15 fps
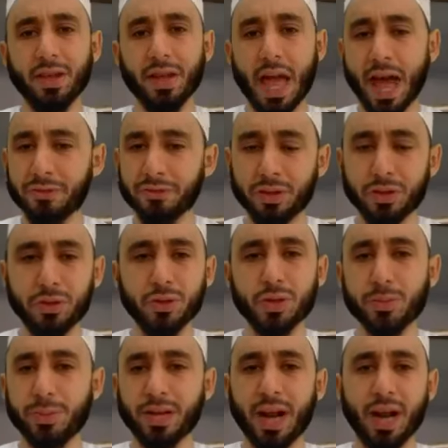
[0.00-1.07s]
after you
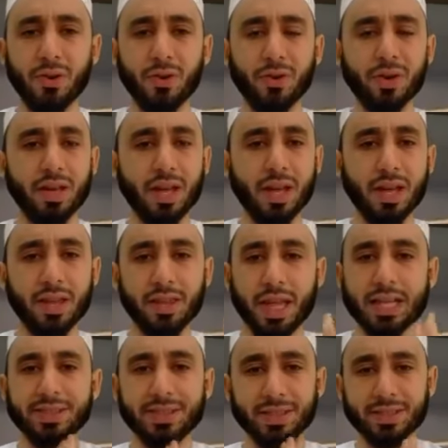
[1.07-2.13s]
spit out,
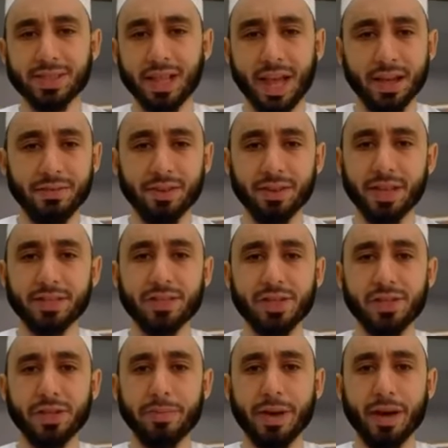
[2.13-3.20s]
that's the saliva that's in
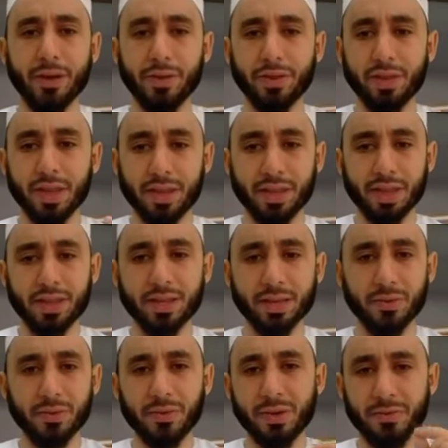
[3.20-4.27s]
your mouth. And then
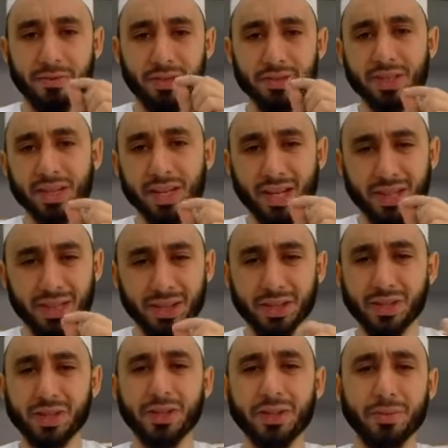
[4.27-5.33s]
if there's like a
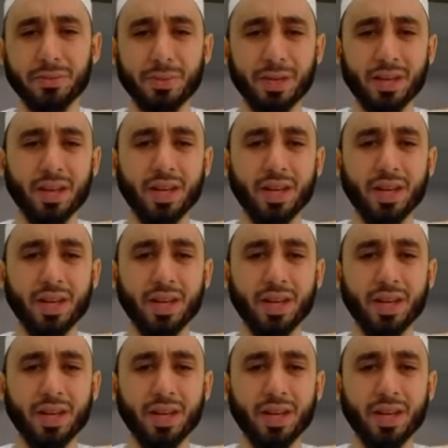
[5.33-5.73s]
little bit